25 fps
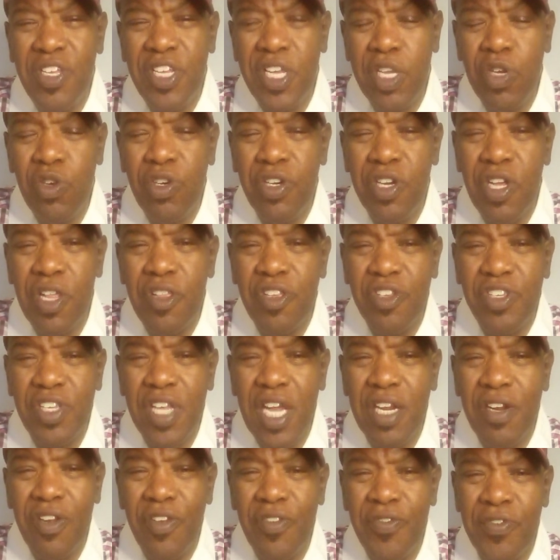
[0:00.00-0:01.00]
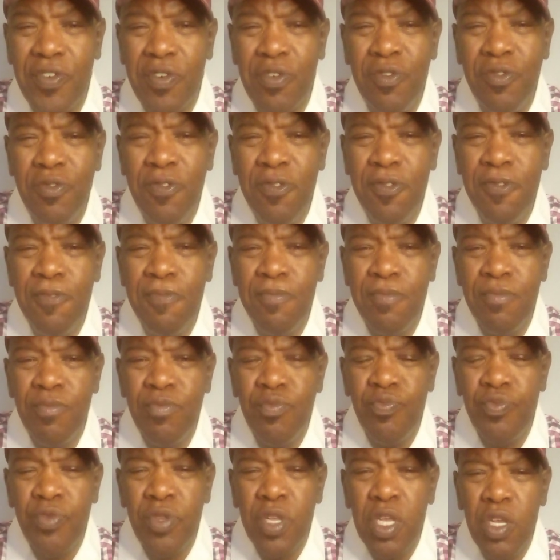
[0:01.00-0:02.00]
sitting on the other side of the phone,
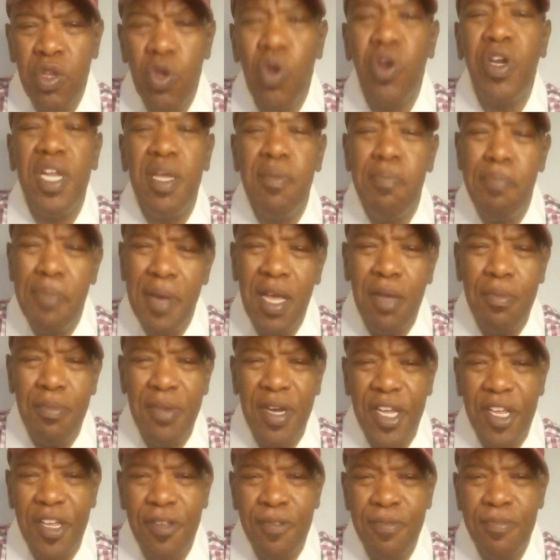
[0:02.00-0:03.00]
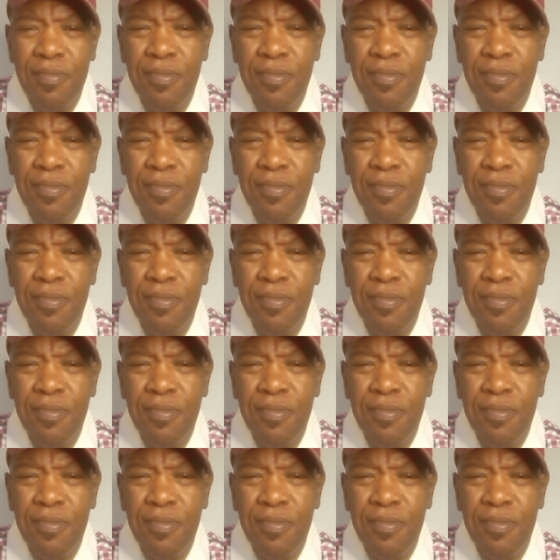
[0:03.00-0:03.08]
you're gonna need bail money.